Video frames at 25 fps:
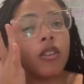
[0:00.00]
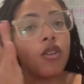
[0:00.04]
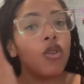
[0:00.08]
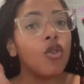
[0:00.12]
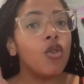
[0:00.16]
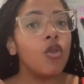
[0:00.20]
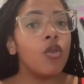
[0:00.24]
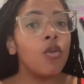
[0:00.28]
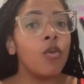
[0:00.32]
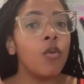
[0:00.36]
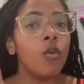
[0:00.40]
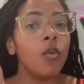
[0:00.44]

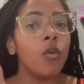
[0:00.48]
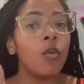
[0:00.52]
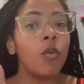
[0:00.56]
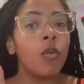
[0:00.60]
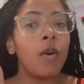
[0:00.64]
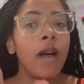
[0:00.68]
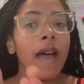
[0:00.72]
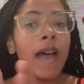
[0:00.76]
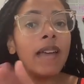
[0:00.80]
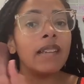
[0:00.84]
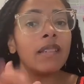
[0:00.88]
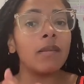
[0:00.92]
you
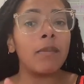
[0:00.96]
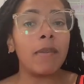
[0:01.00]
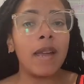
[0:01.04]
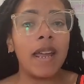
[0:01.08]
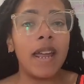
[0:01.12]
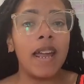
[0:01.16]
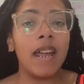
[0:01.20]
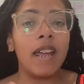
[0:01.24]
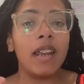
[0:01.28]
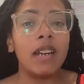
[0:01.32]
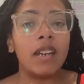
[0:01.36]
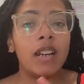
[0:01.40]
as a
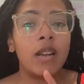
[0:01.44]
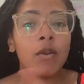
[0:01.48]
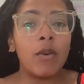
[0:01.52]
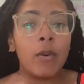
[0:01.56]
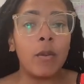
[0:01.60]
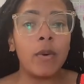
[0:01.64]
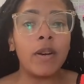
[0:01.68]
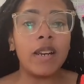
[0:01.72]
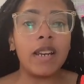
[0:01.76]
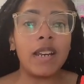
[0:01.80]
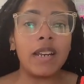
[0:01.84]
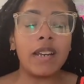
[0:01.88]
man
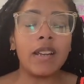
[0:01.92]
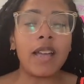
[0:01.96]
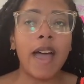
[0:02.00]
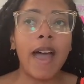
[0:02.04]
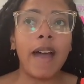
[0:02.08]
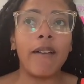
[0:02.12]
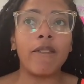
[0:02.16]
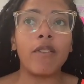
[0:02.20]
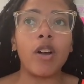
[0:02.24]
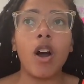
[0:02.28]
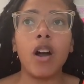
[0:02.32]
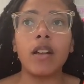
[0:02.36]
would need to
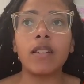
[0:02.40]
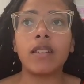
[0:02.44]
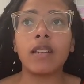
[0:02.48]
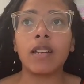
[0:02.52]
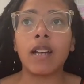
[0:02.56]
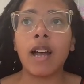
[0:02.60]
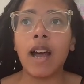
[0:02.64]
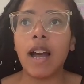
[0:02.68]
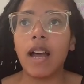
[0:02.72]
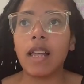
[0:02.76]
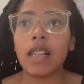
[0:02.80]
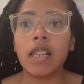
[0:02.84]
have
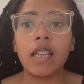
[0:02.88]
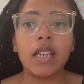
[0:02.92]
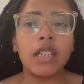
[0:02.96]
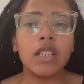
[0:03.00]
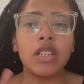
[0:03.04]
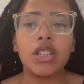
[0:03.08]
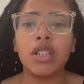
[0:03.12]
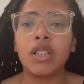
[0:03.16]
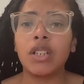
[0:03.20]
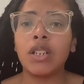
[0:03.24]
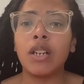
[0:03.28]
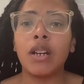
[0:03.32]
gone to
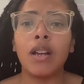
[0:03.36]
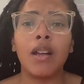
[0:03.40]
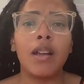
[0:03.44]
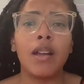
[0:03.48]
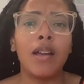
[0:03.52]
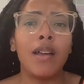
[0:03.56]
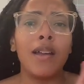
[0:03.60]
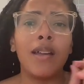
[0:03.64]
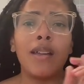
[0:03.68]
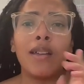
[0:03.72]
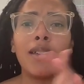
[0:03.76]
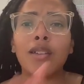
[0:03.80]
college.
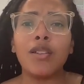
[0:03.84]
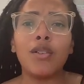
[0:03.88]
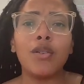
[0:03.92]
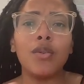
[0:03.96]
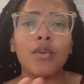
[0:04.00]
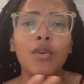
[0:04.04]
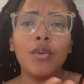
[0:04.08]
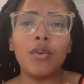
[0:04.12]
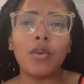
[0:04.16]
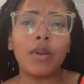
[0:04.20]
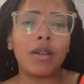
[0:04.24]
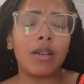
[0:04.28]

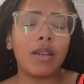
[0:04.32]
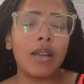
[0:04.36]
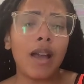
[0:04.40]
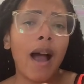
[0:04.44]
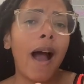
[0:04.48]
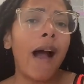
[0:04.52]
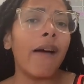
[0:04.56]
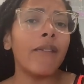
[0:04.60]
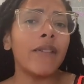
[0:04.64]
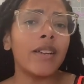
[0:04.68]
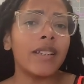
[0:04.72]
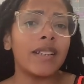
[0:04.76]
You
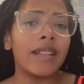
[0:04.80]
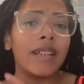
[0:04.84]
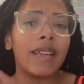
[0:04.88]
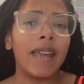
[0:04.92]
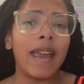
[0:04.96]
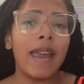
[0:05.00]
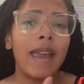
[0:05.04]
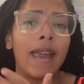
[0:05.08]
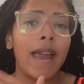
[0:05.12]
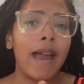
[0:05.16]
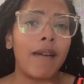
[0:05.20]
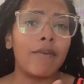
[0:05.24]
obviously
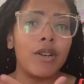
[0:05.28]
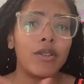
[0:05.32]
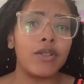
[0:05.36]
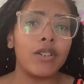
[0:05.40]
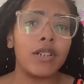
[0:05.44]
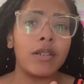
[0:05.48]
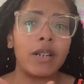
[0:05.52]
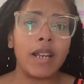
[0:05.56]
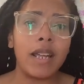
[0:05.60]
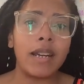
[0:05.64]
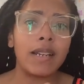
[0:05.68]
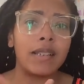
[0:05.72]
can't have
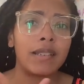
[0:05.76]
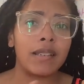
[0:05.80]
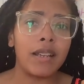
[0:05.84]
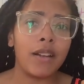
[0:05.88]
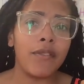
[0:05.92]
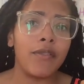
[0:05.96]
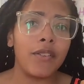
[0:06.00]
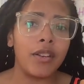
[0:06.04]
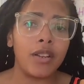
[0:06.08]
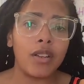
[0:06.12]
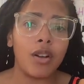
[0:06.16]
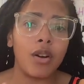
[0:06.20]
no genetic
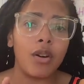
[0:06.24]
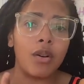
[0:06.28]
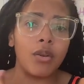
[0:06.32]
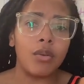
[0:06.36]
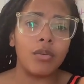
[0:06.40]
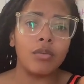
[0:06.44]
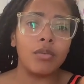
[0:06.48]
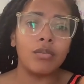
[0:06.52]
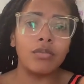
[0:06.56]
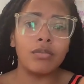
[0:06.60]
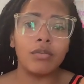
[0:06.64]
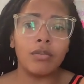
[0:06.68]
stuff in
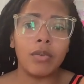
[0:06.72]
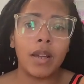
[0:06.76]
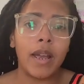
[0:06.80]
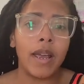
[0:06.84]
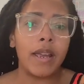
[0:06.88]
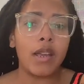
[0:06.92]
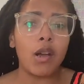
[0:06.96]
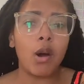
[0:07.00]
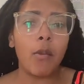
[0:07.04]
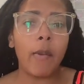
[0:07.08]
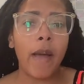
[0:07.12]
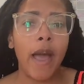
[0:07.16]
your
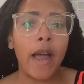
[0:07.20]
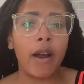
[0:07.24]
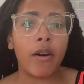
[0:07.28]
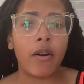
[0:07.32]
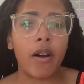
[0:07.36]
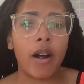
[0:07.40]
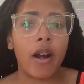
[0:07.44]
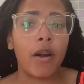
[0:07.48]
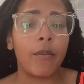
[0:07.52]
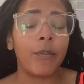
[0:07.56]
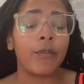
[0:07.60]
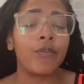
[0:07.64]
in your
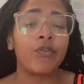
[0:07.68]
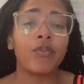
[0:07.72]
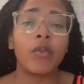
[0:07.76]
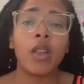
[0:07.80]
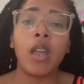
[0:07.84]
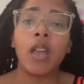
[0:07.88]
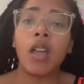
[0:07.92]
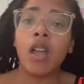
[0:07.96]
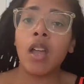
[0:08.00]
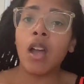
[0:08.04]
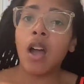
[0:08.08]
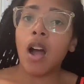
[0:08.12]
background.
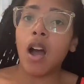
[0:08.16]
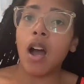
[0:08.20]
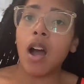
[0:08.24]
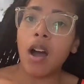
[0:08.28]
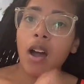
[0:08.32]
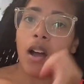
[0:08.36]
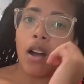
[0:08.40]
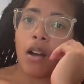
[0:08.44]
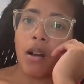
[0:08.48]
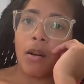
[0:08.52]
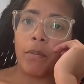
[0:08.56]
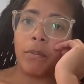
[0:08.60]

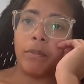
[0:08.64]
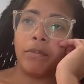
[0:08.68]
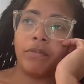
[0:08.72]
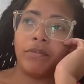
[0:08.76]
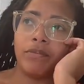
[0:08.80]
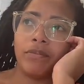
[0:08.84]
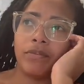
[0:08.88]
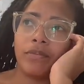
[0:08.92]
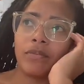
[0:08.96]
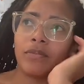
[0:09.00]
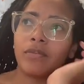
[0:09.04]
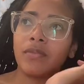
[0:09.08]
Um,
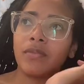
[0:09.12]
